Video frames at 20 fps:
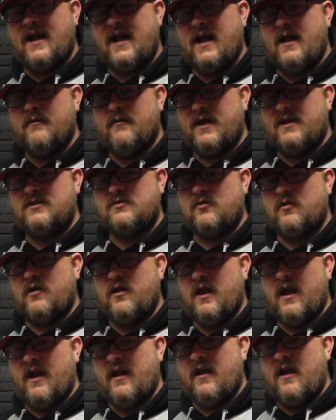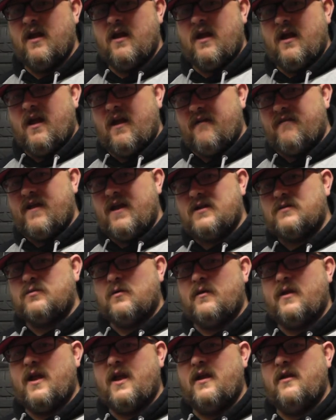out, that sort of thing, if that's
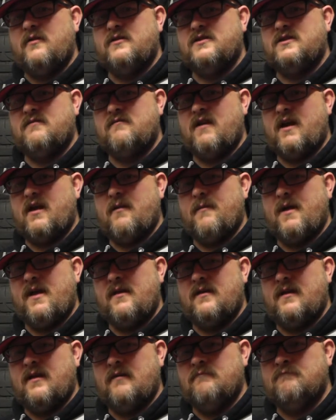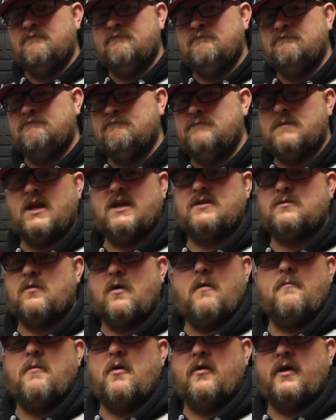what they're using and recommending, that's
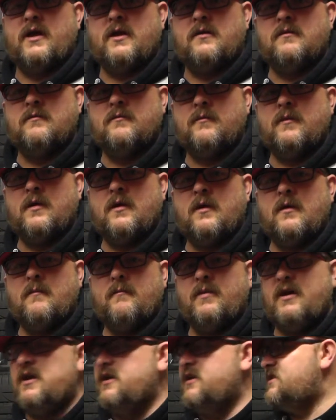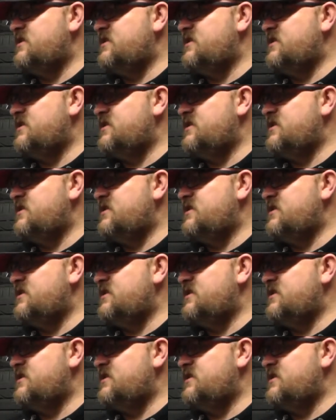what I'm buying. Because